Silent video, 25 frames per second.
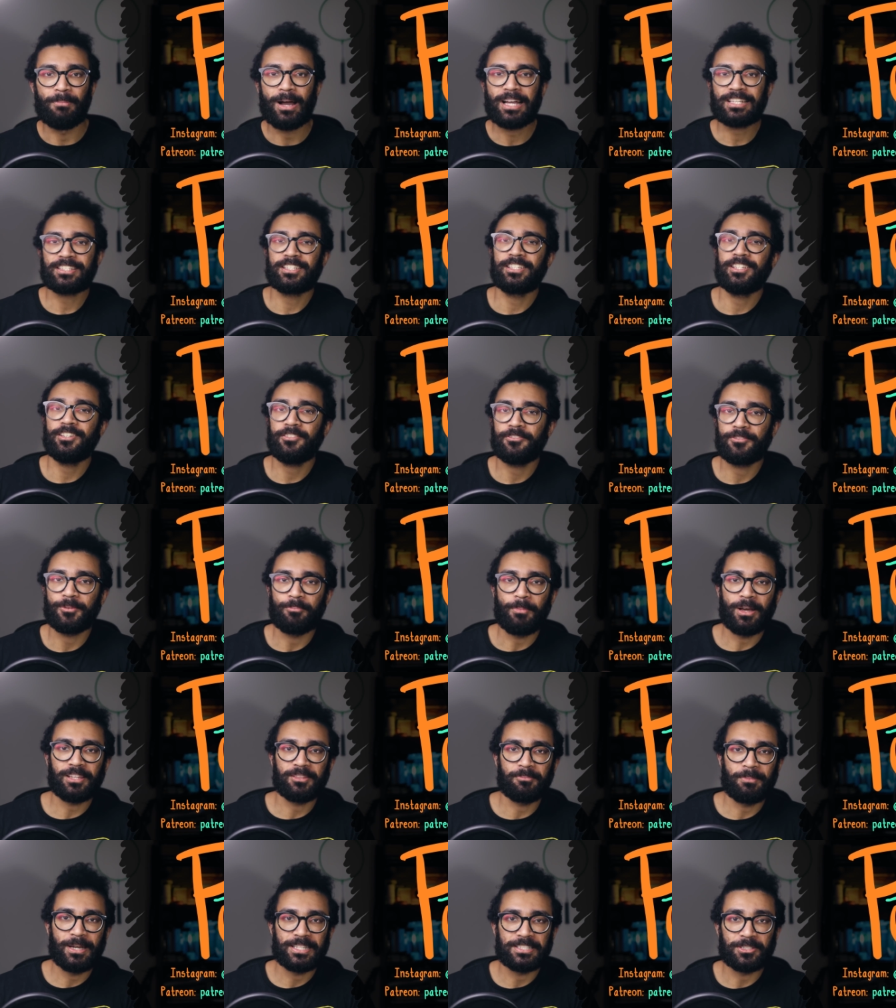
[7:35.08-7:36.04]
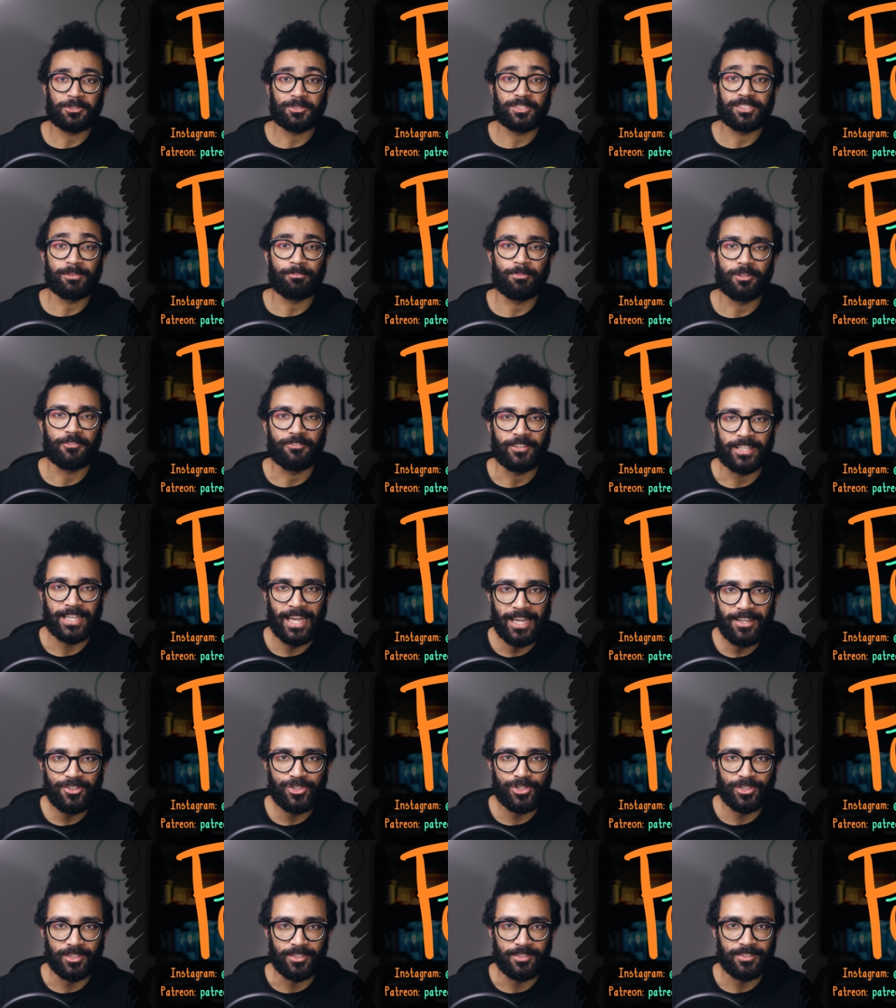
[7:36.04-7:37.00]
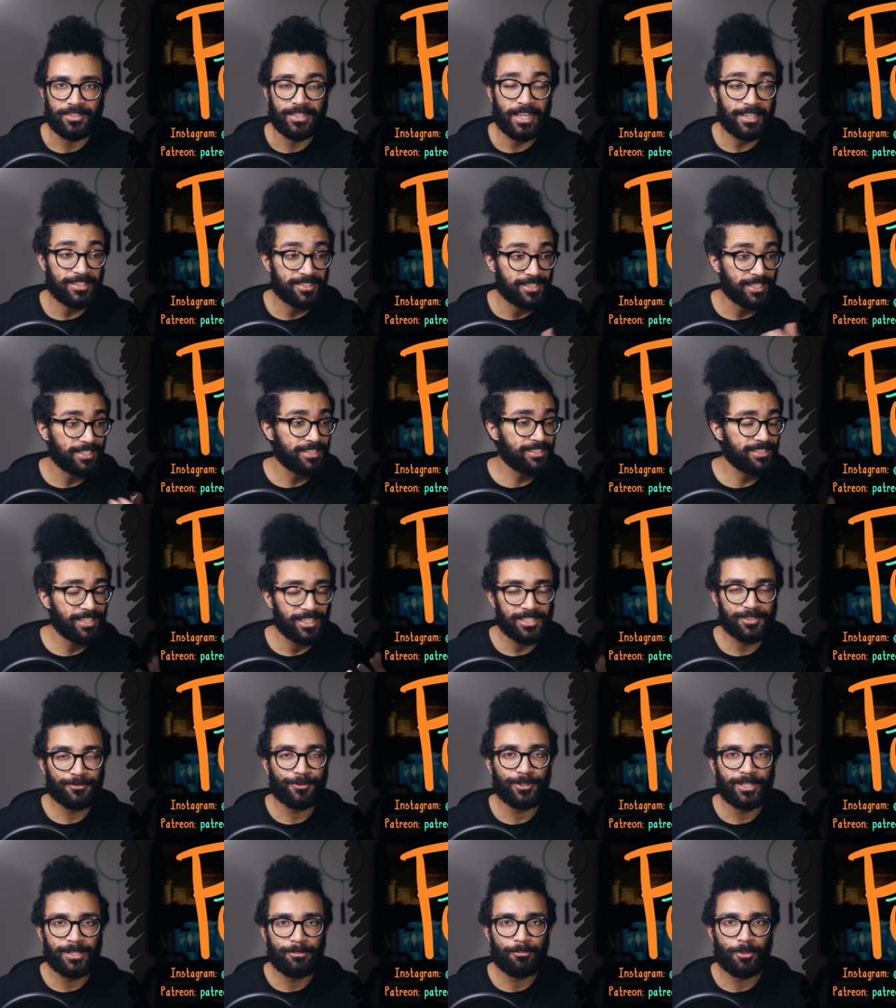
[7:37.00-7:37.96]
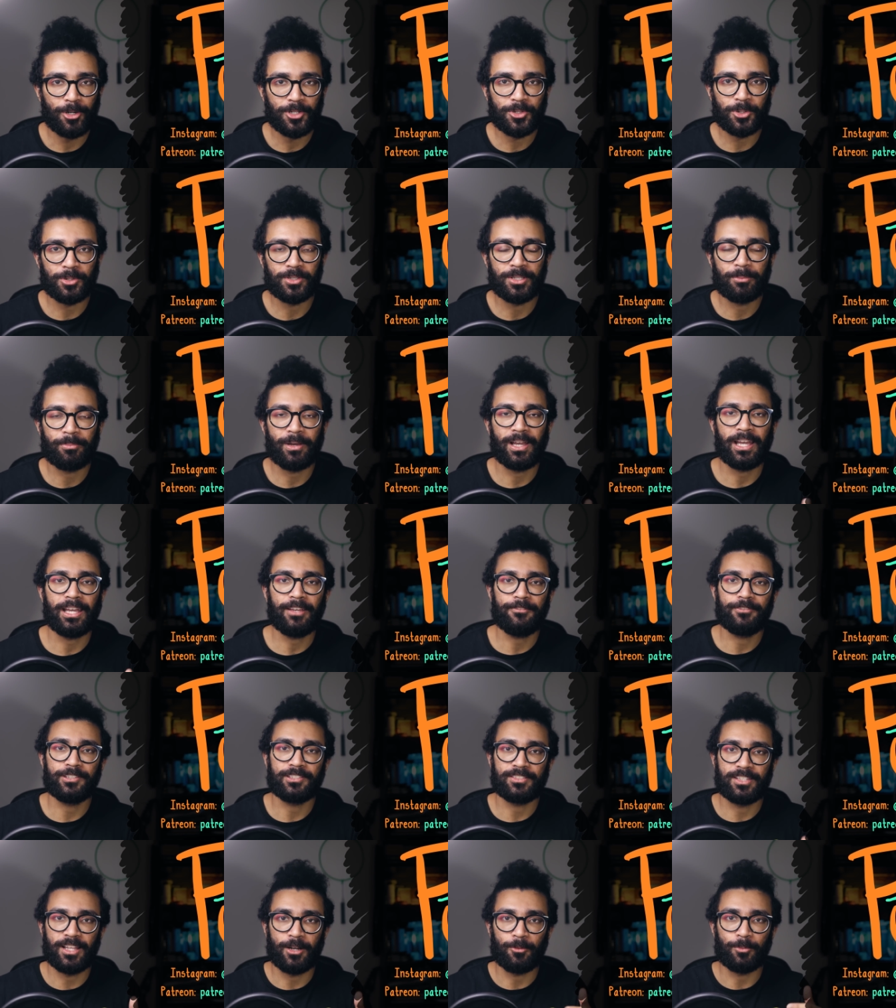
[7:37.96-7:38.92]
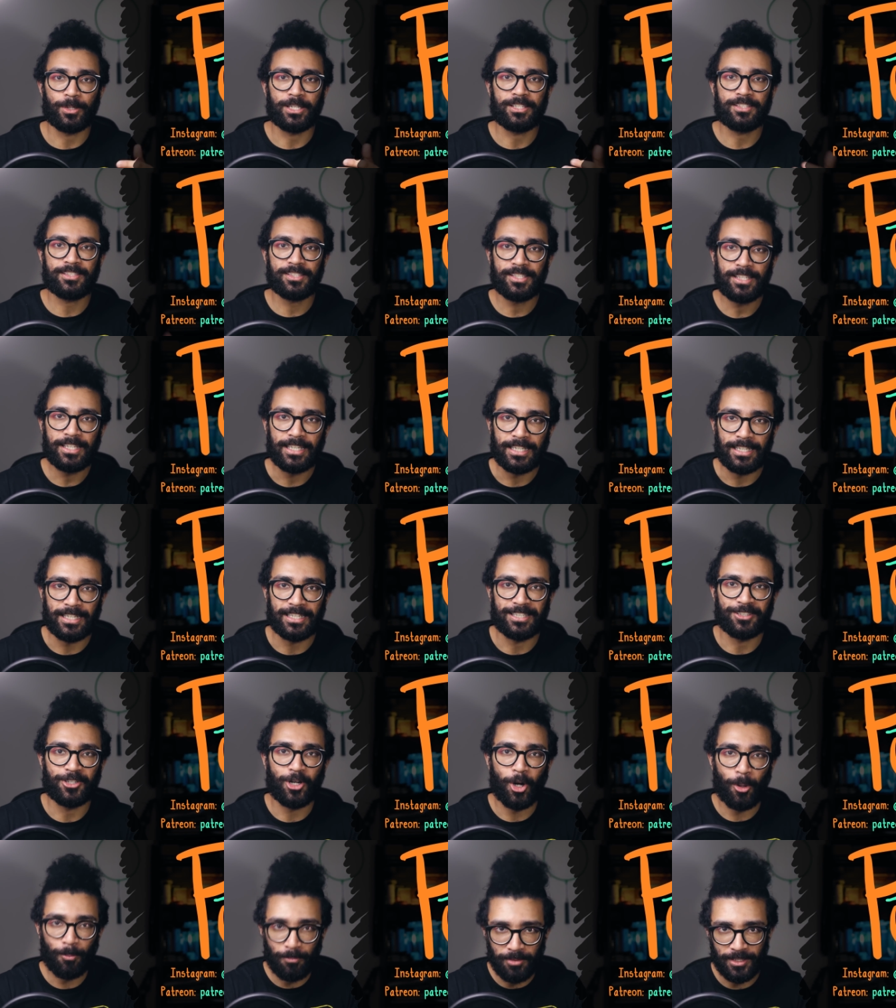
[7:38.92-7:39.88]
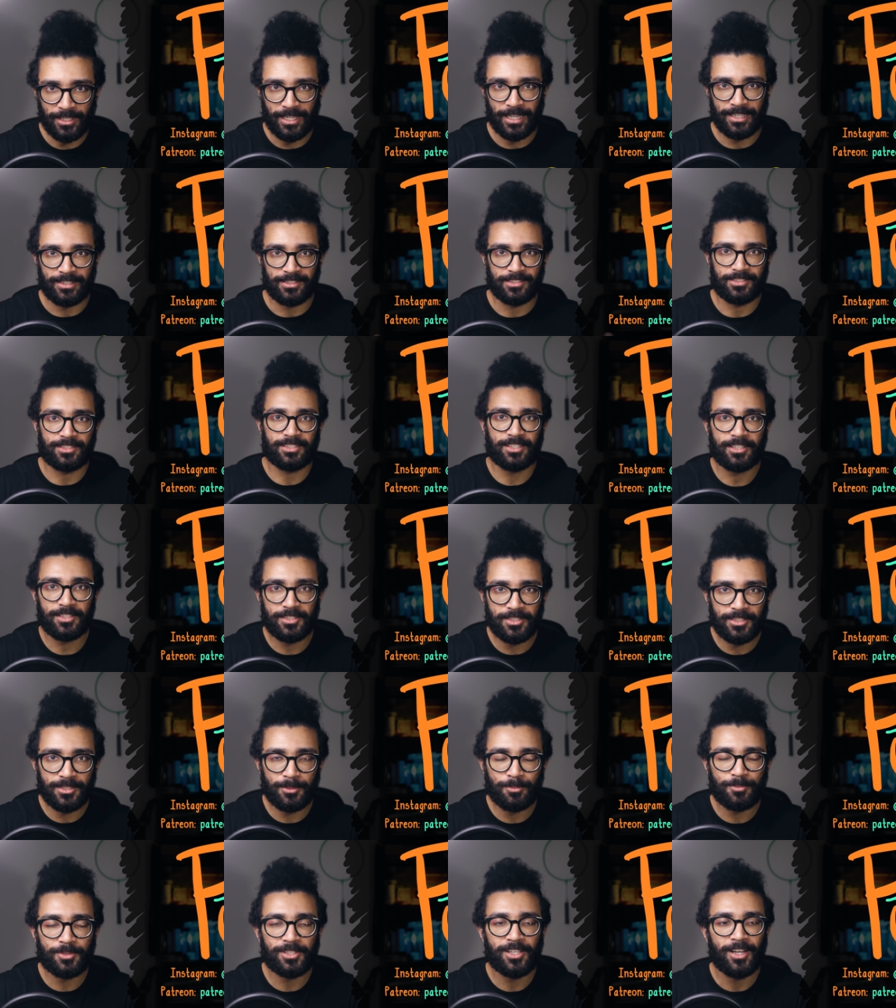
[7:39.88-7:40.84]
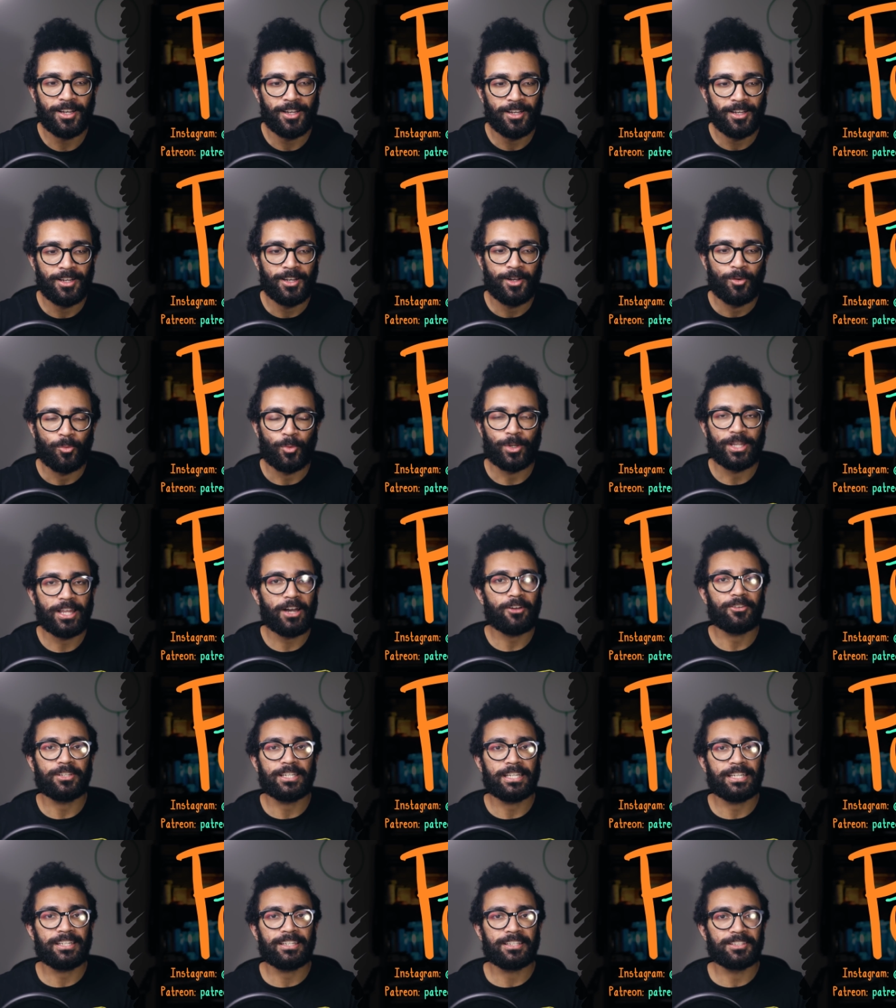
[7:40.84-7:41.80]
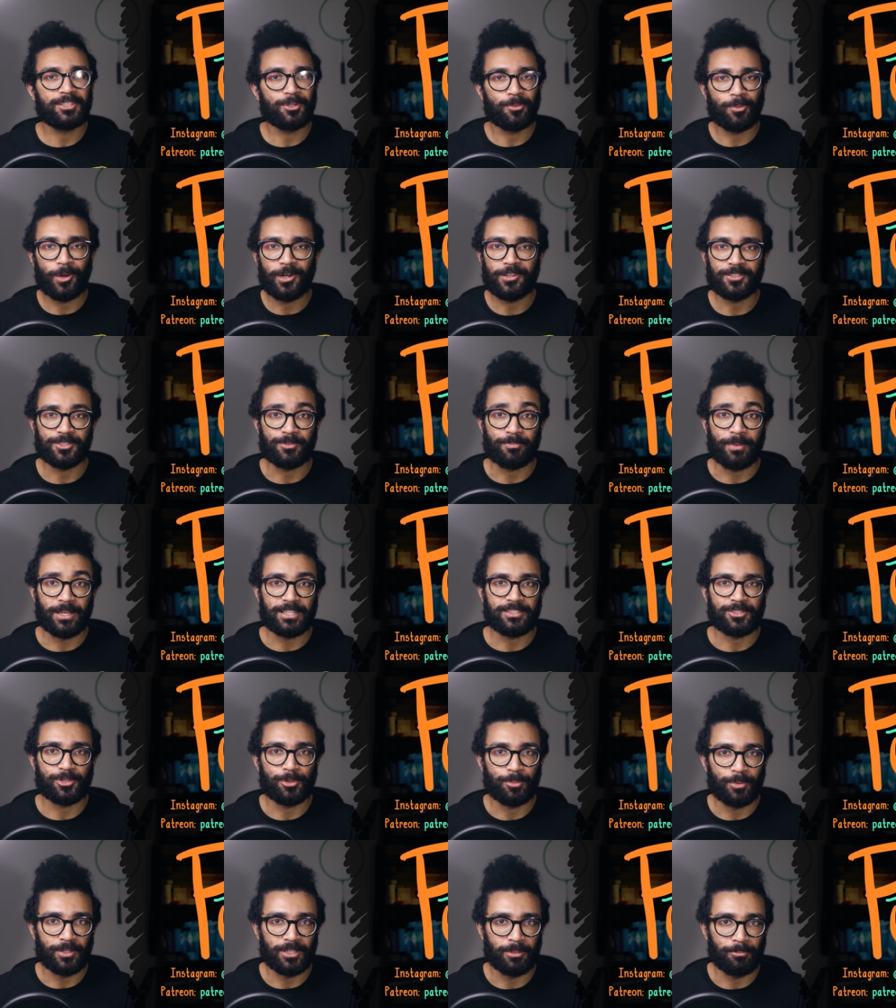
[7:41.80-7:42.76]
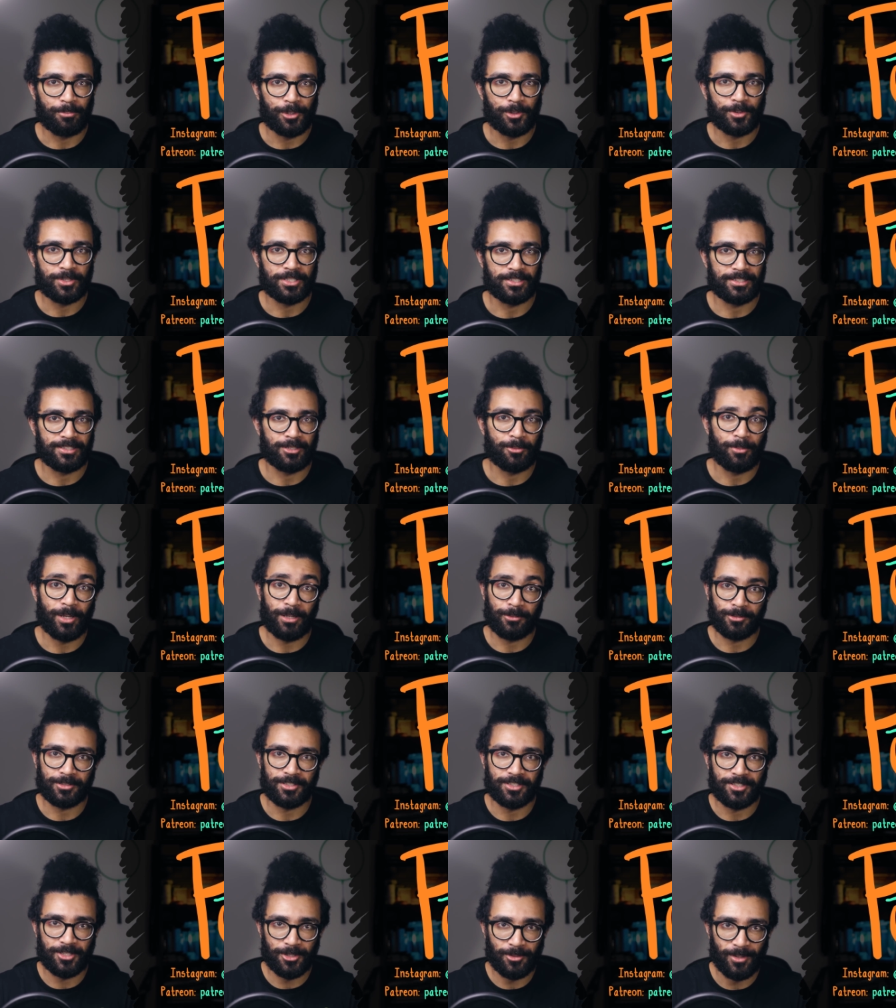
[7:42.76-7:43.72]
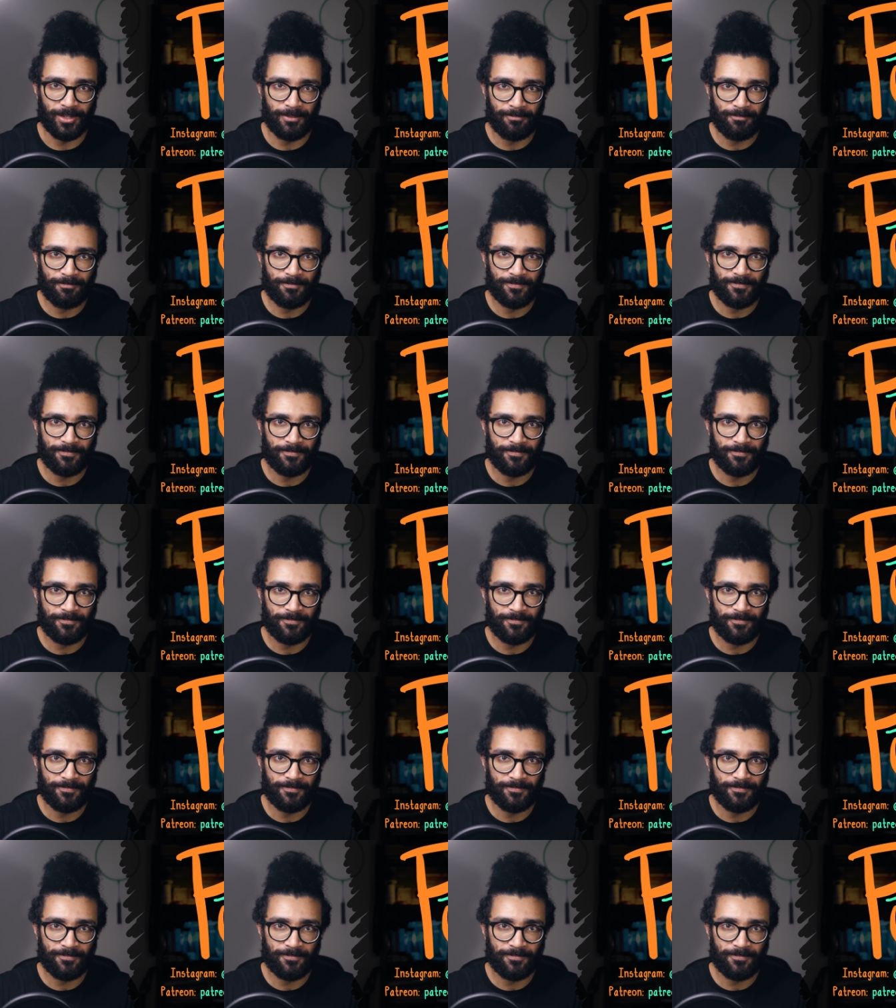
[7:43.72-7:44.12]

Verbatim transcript: Massive mathematical simplifications that successfully model the behaviors that we see in complicated systems without needing the world's best supercomputer to be able to do it.